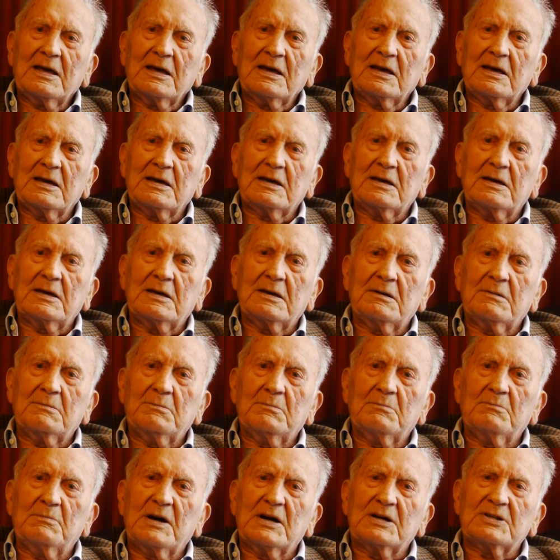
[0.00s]
uh,
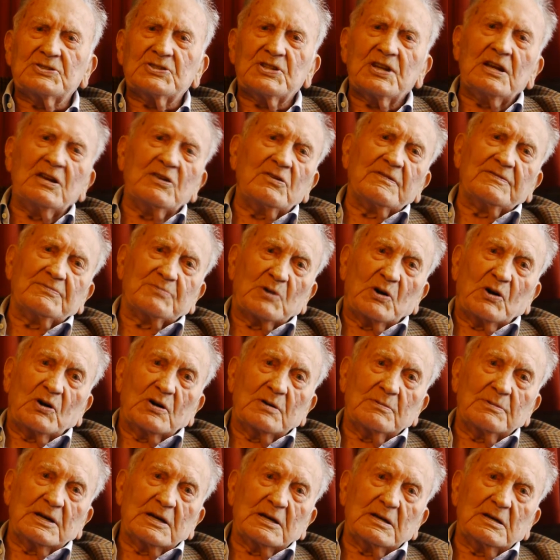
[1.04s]
Martin loved
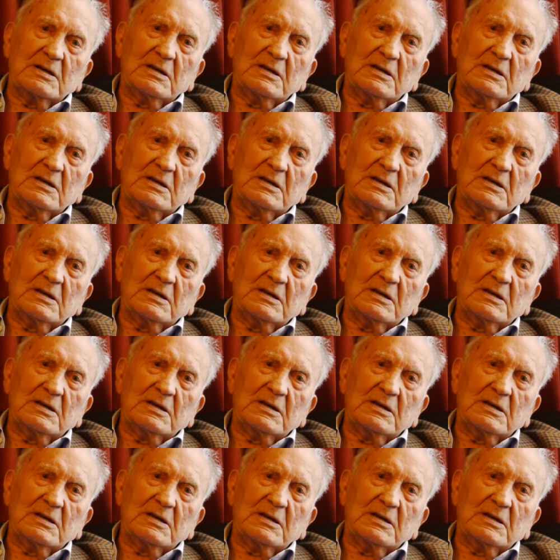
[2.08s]
Galway.